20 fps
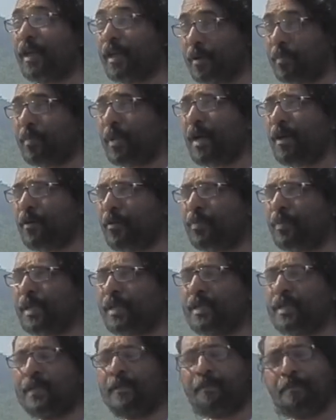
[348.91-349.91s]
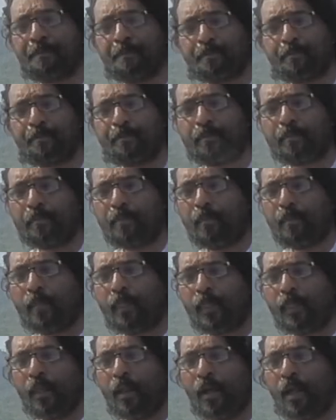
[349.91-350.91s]
In my opinion,
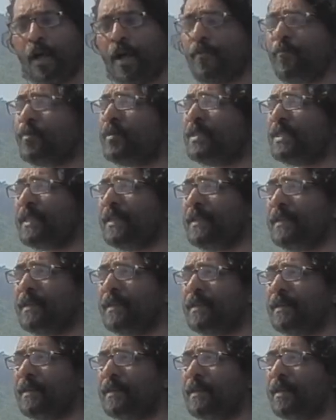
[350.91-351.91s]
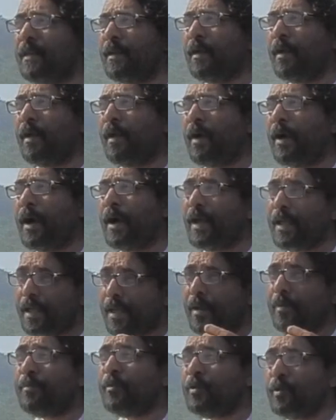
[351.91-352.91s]
I would say I
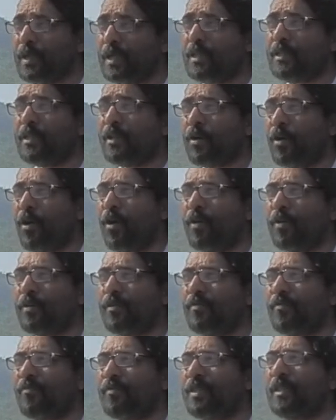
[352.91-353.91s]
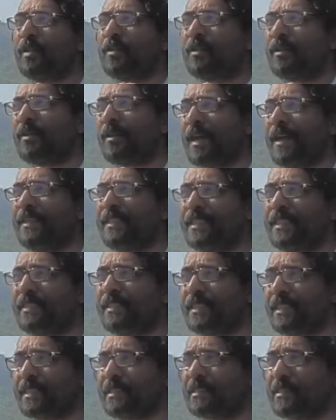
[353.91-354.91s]
am doing the wrong with the right
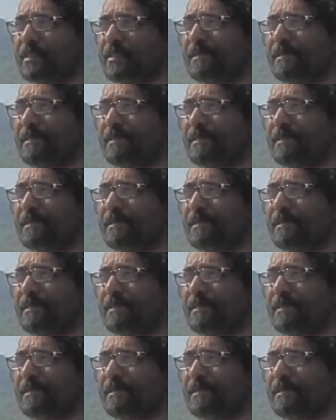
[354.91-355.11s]
intent.